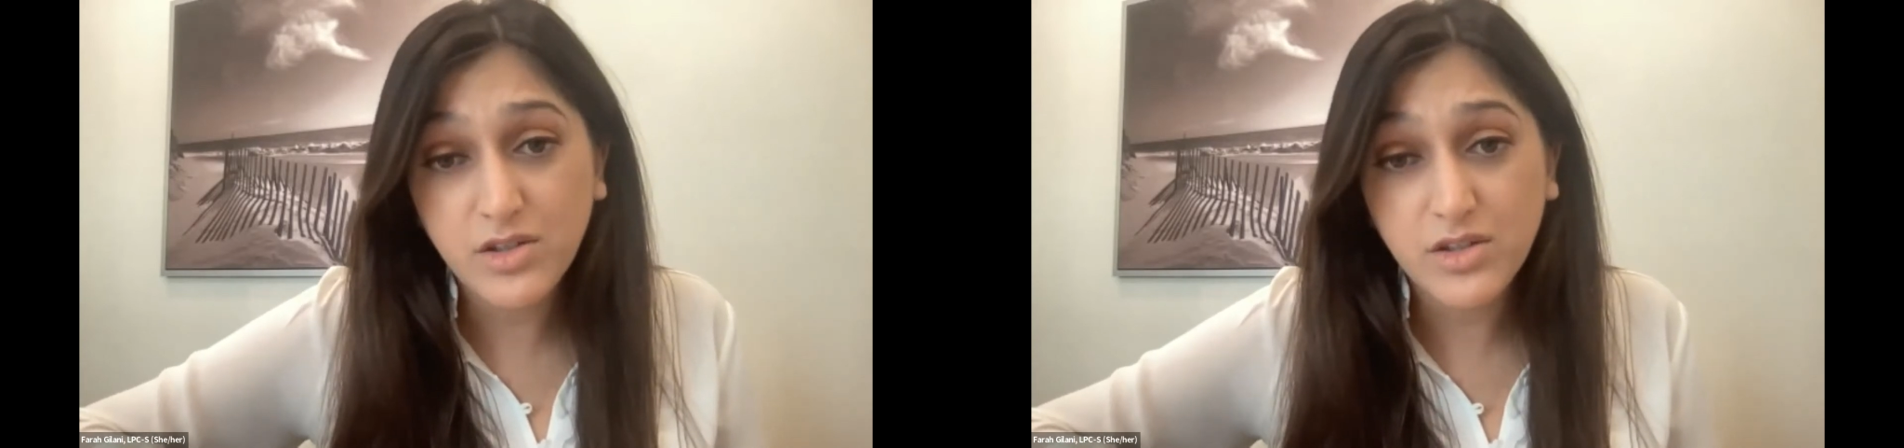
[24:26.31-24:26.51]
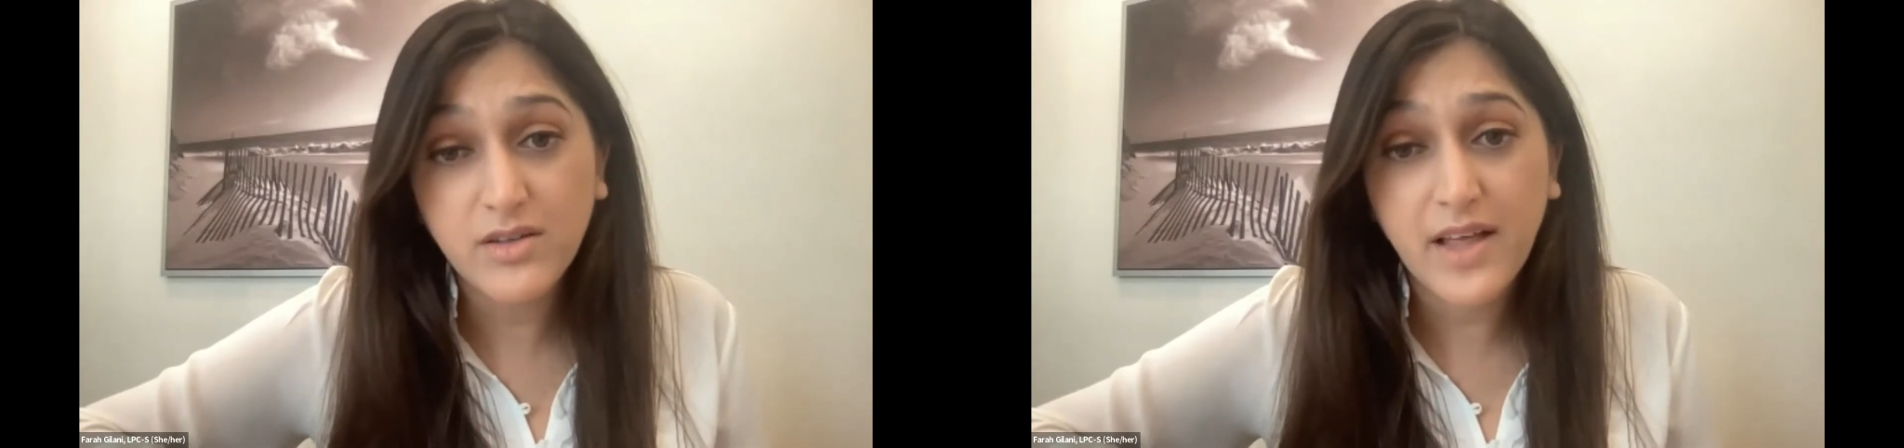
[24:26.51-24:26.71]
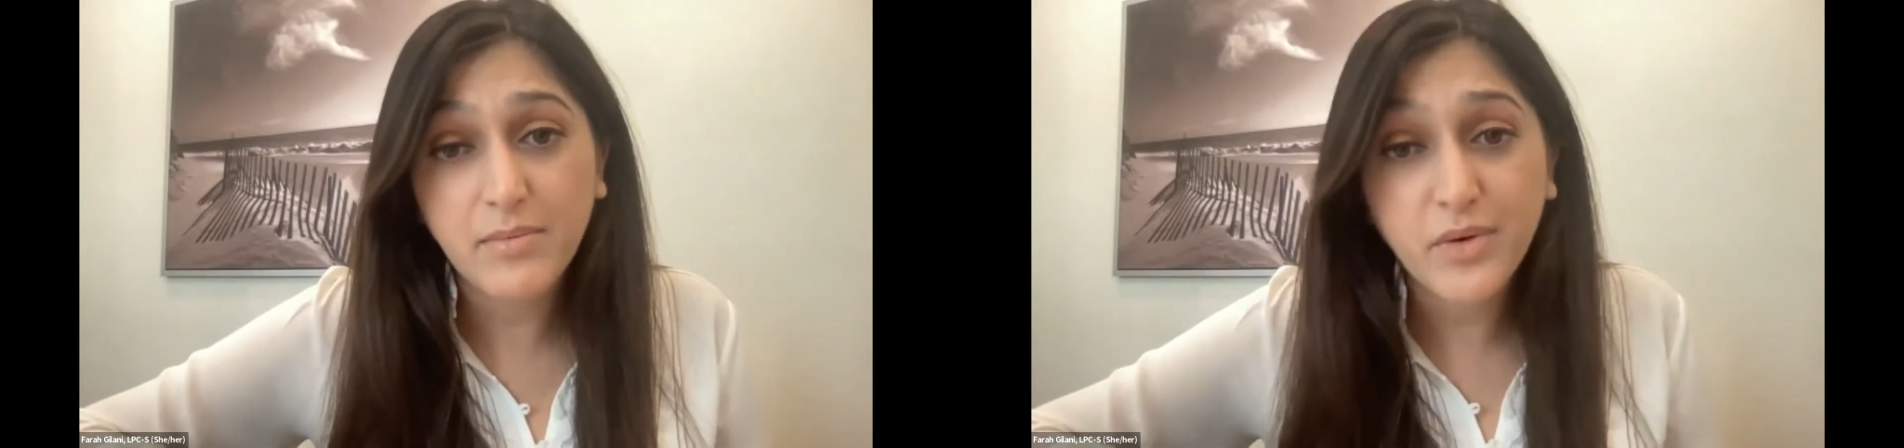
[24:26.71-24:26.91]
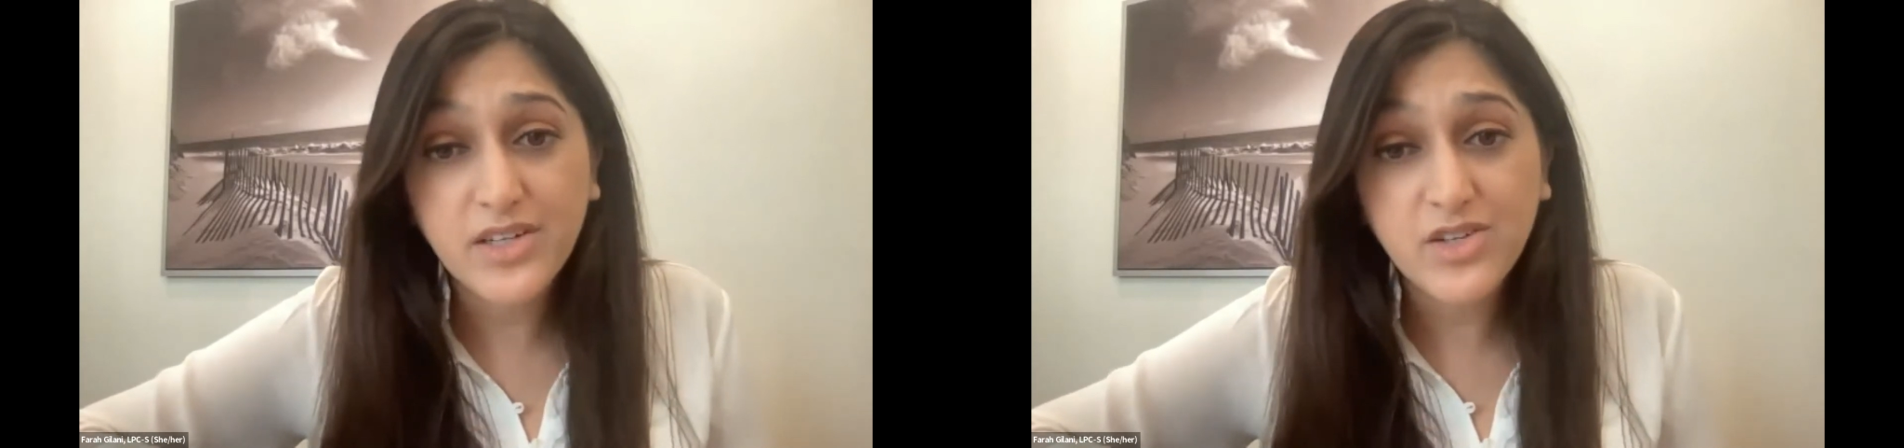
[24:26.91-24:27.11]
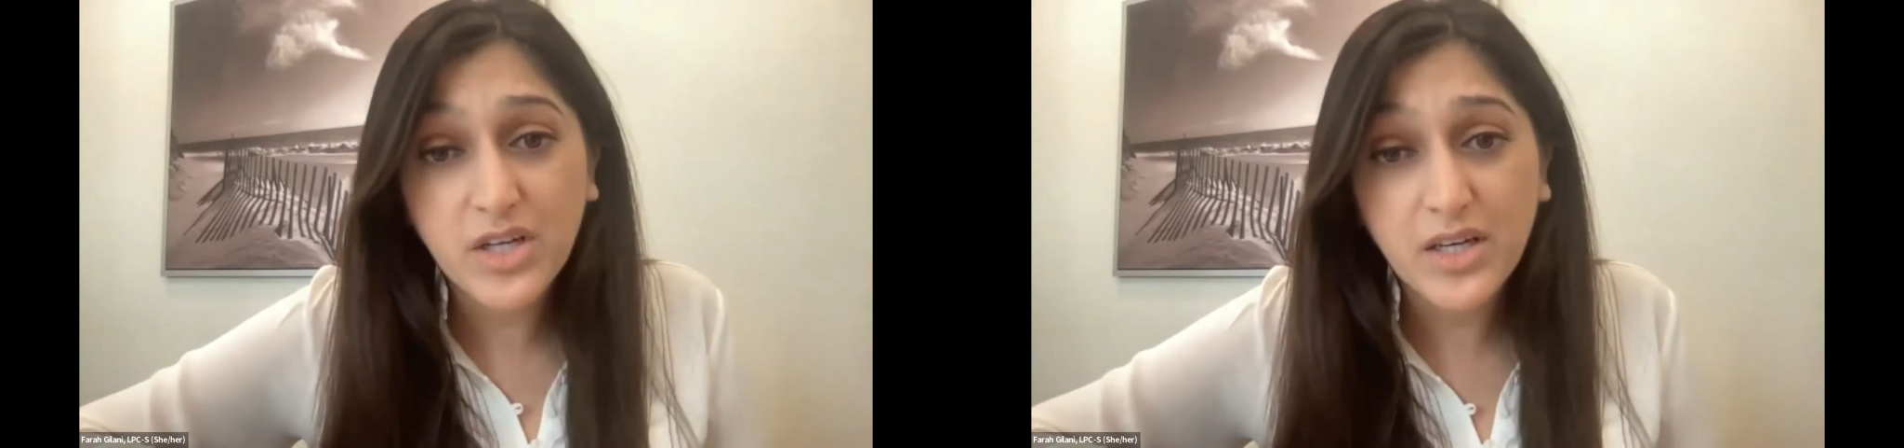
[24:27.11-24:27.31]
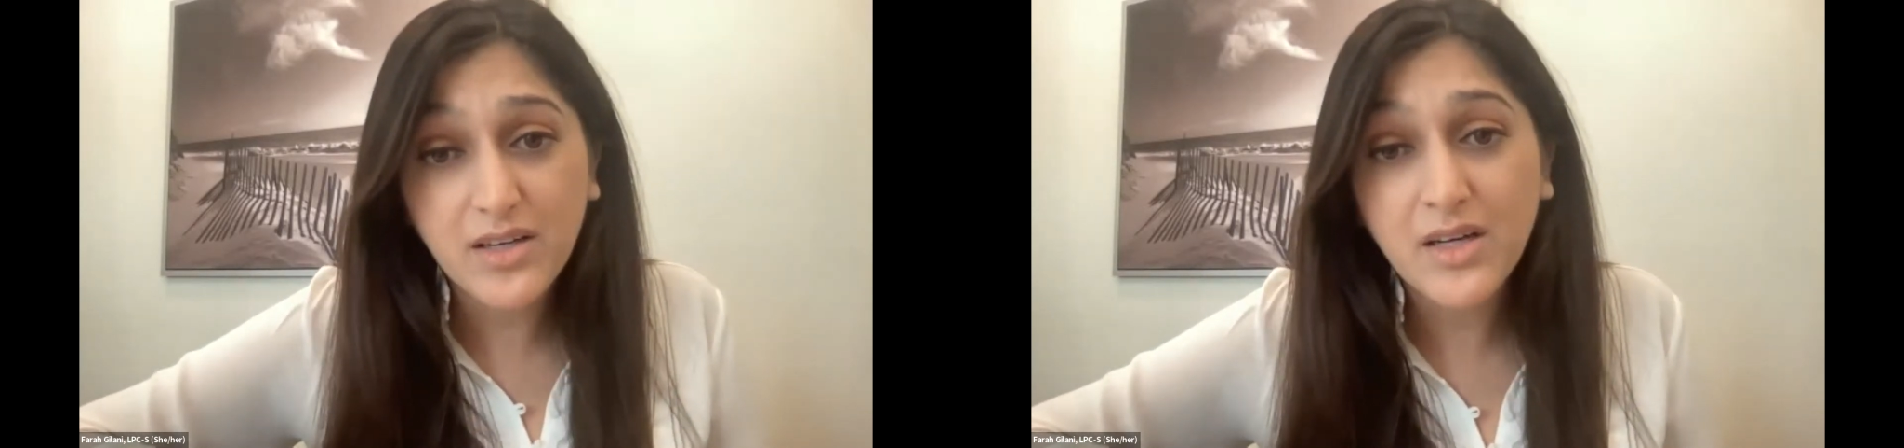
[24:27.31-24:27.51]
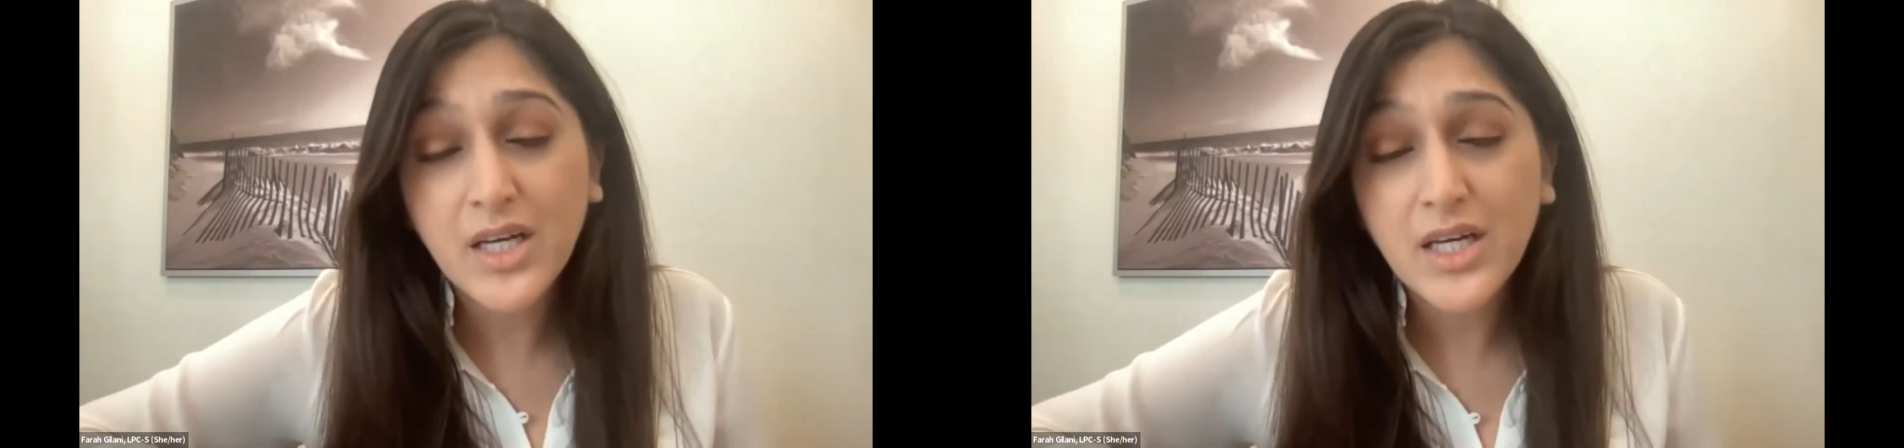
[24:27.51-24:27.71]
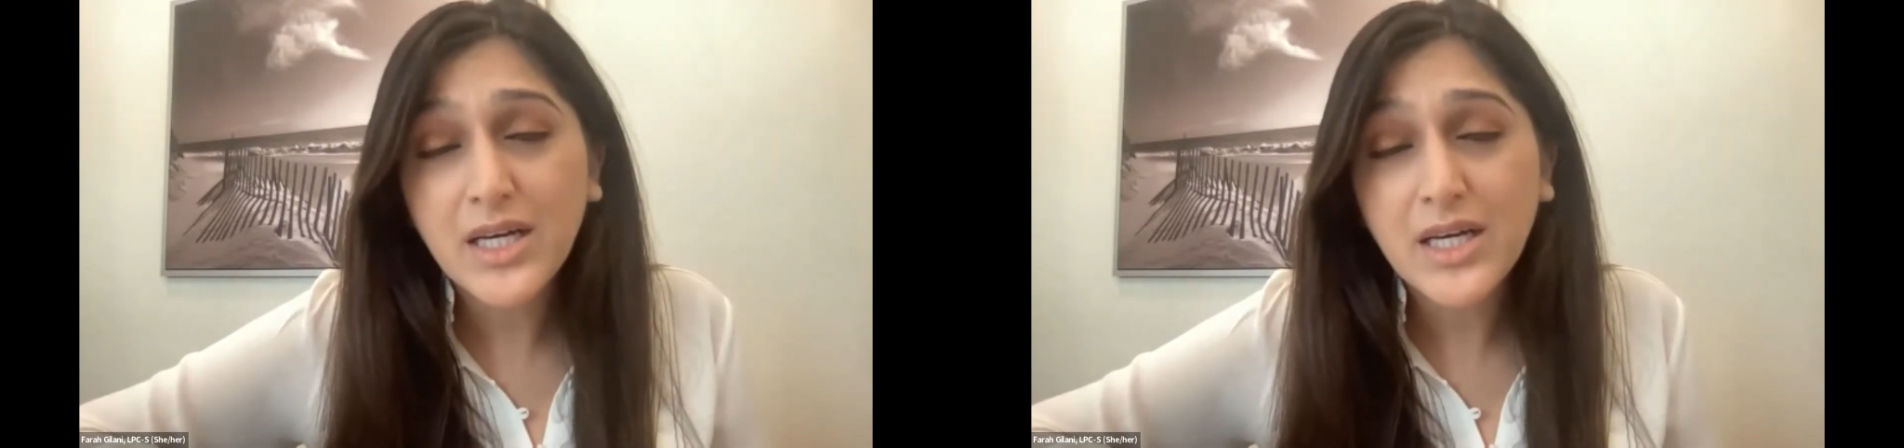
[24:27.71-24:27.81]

good collaboration.